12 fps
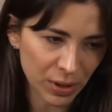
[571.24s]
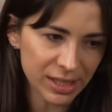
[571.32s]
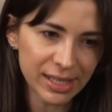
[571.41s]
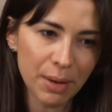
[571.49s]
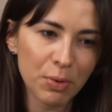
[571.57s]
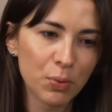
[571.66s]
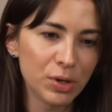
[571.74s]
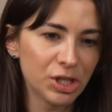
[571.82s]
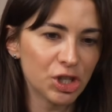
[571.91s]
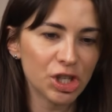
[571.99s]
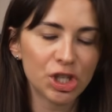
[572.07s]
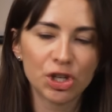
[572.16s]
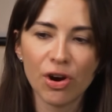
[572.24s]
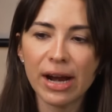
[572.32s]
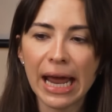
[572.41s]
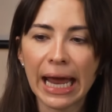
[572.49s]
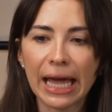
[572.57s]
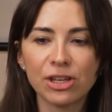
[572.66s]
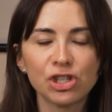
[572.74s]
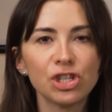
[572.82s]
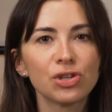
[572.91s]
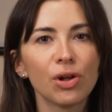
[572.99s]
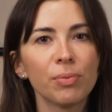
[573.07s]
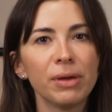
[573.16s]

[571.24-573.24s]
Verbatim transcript: when summer was just starting, and she told